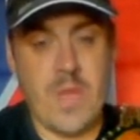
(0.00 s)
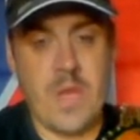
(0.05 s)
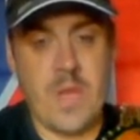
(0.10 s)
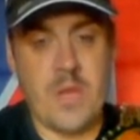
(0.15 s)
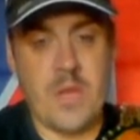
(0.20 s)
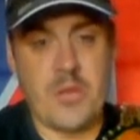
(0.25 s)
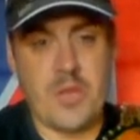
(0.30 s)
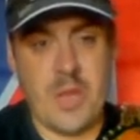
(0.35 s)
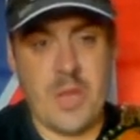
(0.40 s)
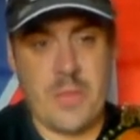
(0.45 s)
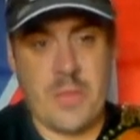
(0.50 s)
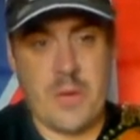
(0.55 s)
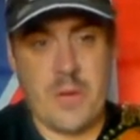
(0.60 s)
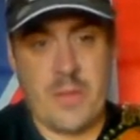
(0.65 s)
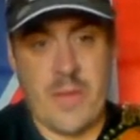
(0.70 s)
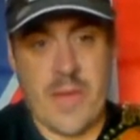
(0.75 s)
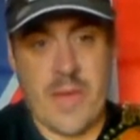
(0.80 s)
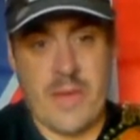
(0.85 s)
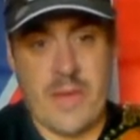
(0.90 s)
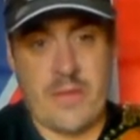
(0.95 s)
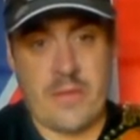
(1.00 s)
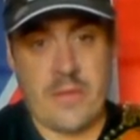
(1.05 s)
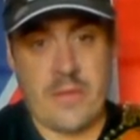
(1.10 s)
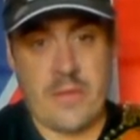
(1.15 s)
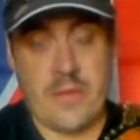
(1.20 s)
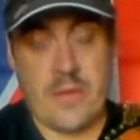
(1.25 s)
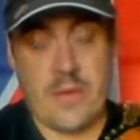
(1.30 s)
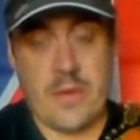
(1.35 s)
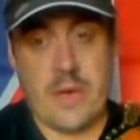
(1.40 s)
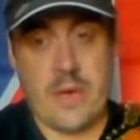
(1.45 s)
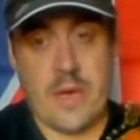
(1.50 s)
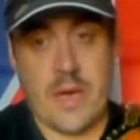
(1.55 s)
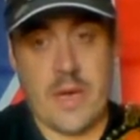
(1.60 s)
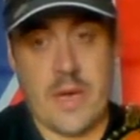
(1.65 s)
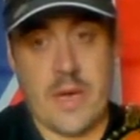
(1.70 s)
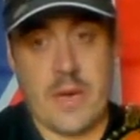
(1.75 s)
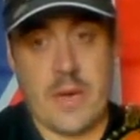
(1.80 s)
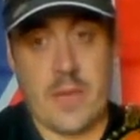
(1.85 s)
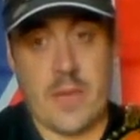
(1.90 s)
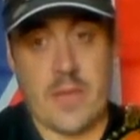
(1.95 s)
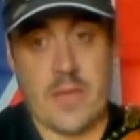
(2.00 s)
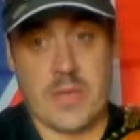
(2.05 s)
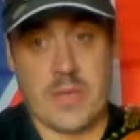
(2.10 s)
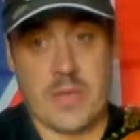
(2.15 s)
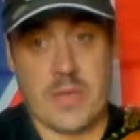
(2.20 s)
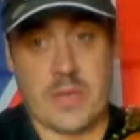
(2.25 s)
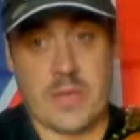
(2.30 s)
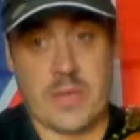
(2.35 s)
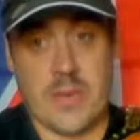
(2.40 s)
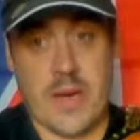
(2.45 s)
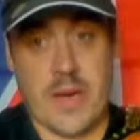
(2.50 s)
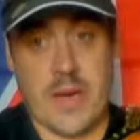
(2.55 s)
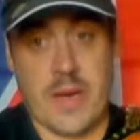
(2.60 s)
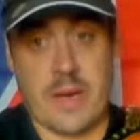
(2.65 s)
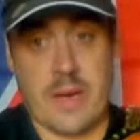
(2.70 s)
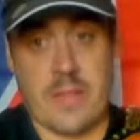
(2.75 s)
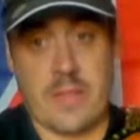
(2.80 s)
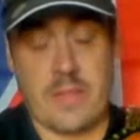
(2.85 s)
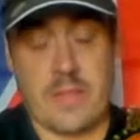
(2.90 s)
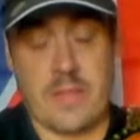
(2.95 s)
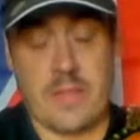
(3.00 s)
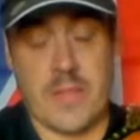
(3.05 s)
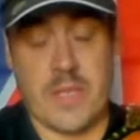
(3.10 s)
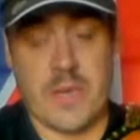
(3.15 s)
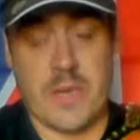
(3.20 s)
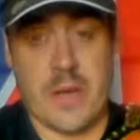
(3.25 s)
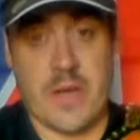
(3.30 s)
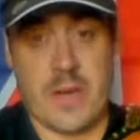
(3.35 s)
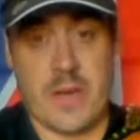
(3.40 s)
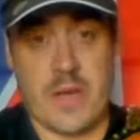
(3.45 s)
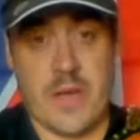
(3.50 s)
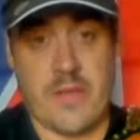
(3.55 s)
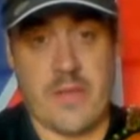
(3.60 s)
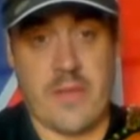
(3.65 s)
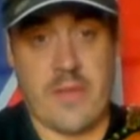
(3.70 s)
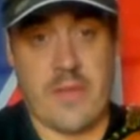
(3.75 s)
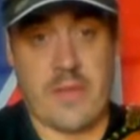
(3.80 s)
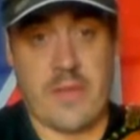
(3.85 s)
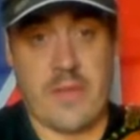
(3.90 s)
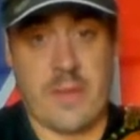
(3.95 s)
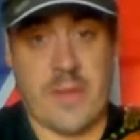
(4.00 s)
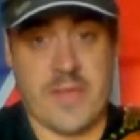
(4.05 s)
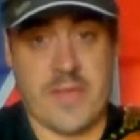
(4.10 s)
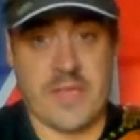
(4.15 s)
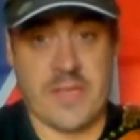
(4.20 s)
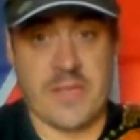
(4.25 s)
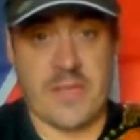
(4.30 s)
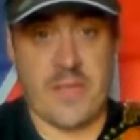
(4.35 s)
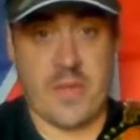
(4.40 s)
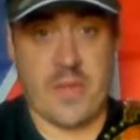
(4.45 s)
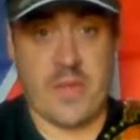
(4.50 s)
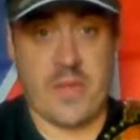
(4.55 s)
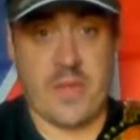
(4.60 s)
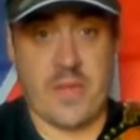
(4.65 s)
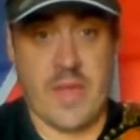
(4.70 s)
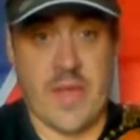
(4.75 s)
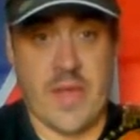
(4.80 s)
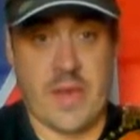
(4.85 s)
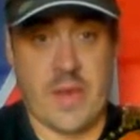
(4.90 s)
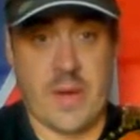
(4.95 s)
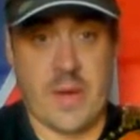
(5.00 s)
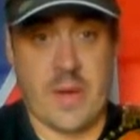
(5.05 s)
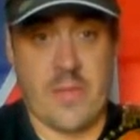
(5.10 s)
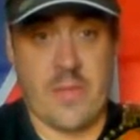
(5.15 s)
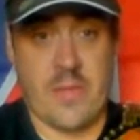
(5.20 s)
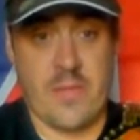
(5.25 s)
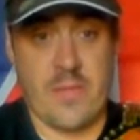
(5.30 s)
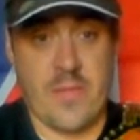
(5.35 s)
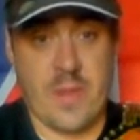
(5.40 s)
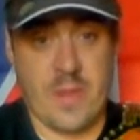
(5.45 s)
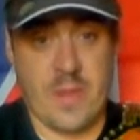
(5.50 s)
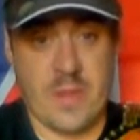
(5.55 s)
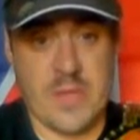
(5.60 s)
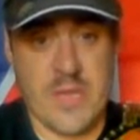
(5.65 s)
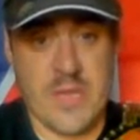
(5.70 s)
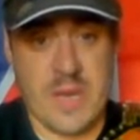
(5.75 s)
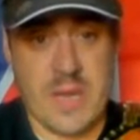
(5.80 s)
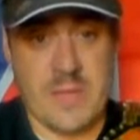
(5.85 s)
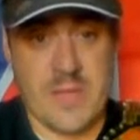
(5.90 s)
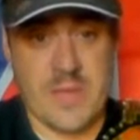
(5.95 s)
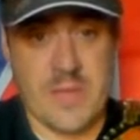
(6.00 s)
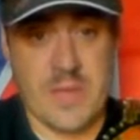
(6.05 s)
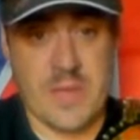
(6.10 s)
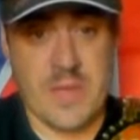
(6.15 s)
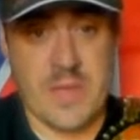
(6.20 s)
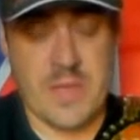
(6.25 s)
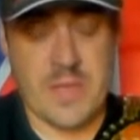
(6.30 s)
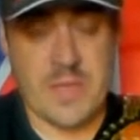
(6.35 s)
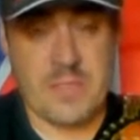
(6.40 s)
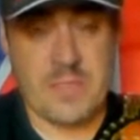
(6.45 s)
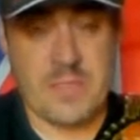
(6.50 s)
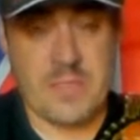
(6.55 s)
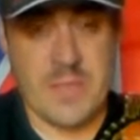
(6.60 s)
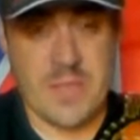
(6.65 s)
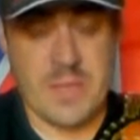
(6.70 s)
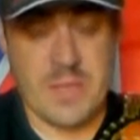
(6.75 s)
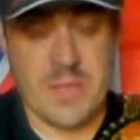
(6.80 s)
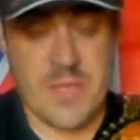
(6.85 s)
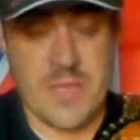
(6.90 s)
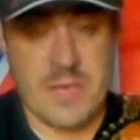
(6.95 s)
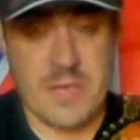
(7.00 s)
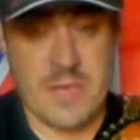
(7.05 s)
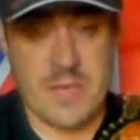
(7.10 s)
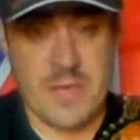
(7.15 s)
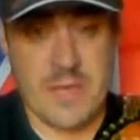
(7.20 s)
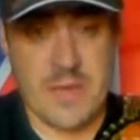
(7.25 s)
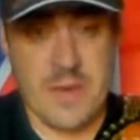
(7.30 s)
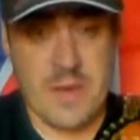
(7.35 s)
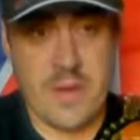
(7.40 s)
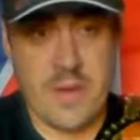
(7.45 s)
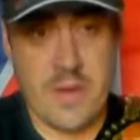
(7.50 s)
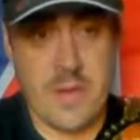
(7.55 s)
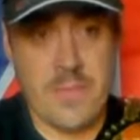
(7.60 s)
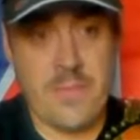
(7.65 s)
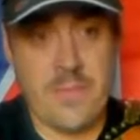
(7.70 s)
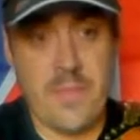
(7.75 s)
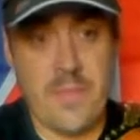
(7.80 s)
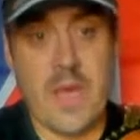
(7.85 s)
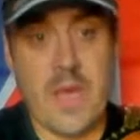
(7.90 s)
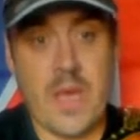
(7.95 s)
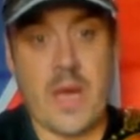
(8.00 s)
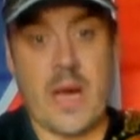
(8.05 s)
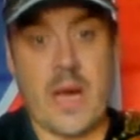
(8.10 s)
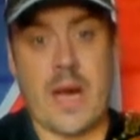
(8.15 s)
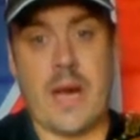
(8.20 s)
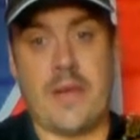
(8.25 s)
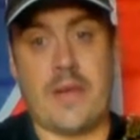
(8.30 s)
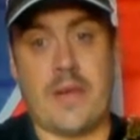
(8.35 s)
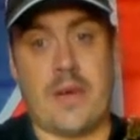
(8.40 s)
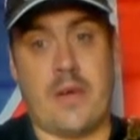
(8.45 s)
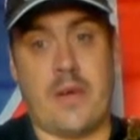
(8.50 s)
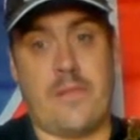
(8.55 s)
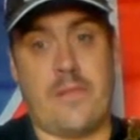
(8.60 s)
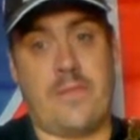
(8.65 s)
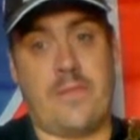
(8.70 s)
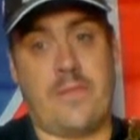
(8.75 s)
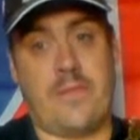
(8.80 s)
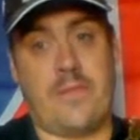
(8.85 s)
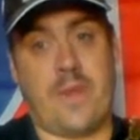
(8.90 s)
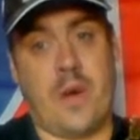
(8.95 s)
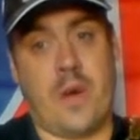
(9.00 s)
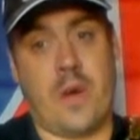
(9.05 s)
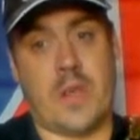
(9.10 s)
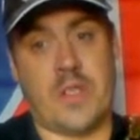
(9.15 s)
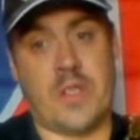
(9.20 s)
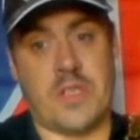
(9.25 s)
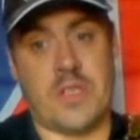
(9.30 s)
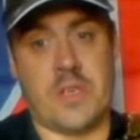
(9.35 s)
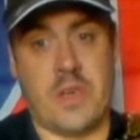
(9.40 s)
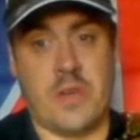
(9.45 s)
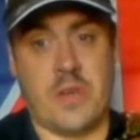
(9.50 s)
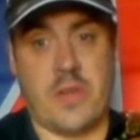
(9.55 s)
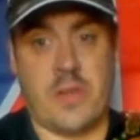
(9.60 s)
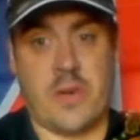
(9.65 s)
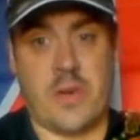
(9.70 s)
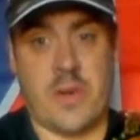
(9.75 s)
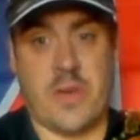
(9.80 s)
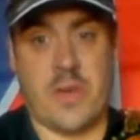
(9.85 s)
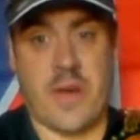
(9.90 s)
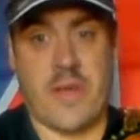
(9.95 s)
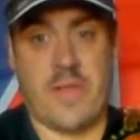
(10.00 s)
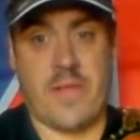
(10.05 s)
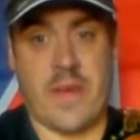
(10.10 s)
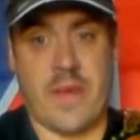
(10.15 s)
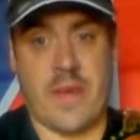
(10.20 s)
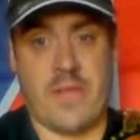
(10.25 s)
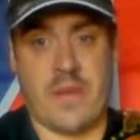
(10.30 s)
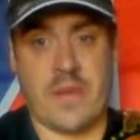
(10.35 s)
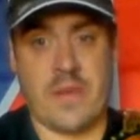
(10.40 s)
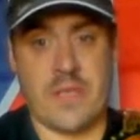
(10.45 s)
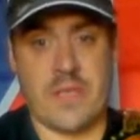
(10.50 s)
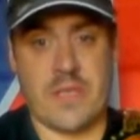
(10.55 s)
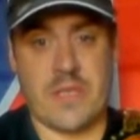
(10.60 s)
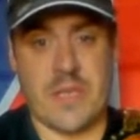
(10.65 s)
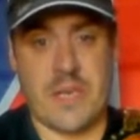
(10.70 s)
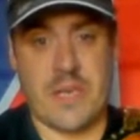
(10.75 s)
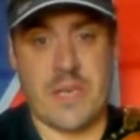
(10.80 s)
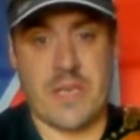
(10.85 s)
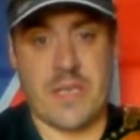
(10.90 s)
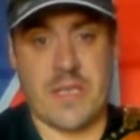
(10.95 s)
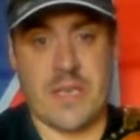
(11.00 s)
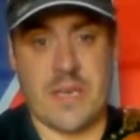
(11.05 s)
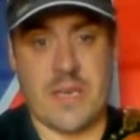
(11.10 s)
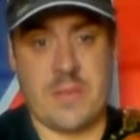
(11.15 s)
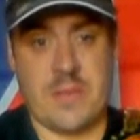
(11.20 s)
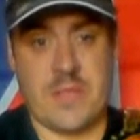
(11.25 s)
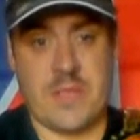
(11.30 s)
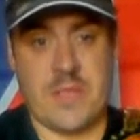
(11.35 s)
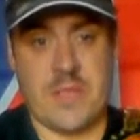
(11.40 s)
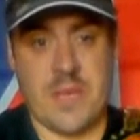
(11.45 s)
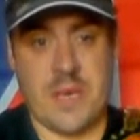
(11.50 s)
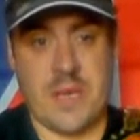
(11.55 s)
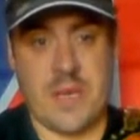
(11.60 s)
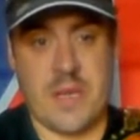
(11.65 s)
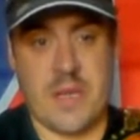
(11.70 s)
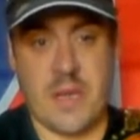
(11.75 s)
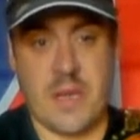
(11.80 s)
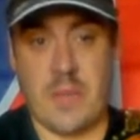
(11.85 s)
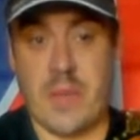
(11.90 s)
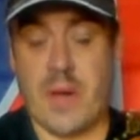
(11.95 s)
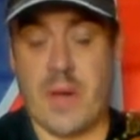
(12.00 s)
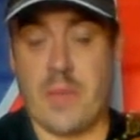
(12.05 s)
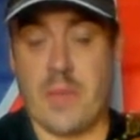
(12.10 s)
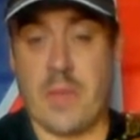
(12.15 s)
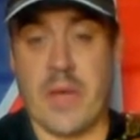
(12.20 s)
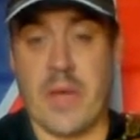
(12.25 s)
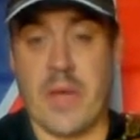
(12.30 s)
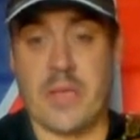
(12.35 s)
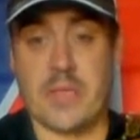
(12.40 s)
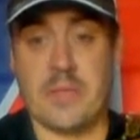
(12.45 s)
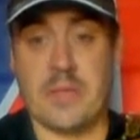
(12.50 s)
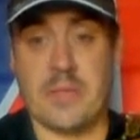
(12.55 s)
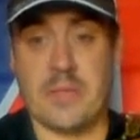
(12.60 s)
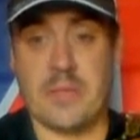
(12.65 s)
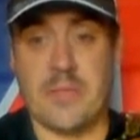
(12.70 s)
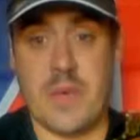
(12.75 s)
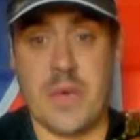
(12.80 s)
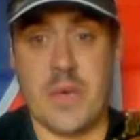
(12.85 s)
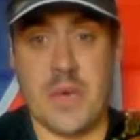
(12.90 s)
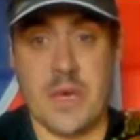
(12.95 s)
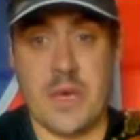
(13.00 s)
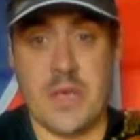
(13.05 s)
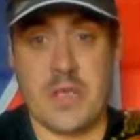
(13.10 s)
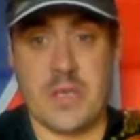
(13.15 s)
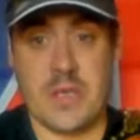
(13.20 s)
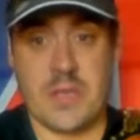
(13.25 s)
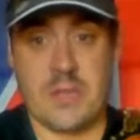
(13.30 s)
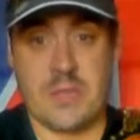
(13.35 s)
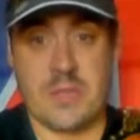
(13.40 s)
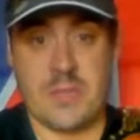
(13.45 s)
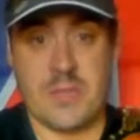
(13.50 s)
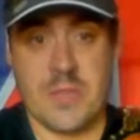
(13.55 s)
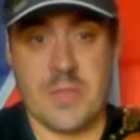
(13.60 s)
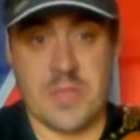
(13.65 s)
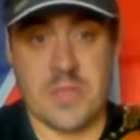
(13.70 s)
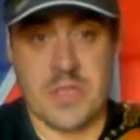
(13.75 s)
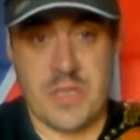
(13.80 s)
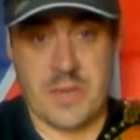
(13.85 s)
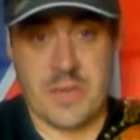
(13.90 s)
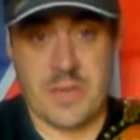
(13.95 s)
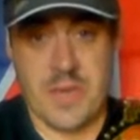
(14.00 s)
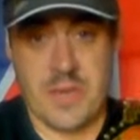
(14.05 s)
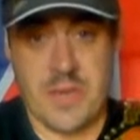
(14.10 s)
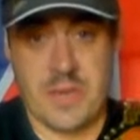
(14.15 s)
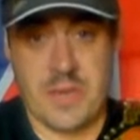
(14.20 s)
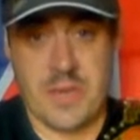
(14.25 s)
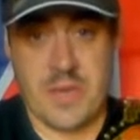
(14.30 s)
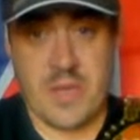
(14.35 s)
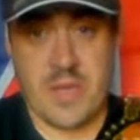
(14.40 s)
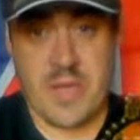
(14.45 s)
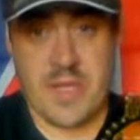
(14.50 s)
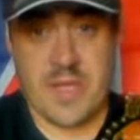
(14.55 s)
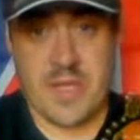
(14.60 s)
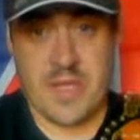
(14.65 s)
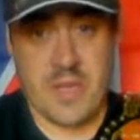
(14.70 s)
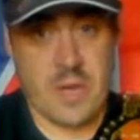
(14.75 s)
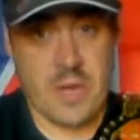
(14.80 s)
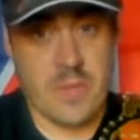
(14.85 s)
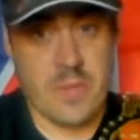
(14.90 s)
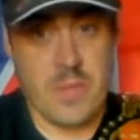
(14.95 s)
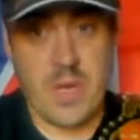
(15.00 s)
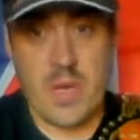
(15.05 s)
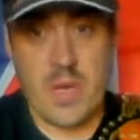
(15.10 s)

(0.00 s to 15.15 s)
Dreamer and Raven, which was quite shocking given the massive feud that they had going for a long time between themselves. And of course, another one of my favourite teams, the Impact Players. Just incredible, Lance Storm.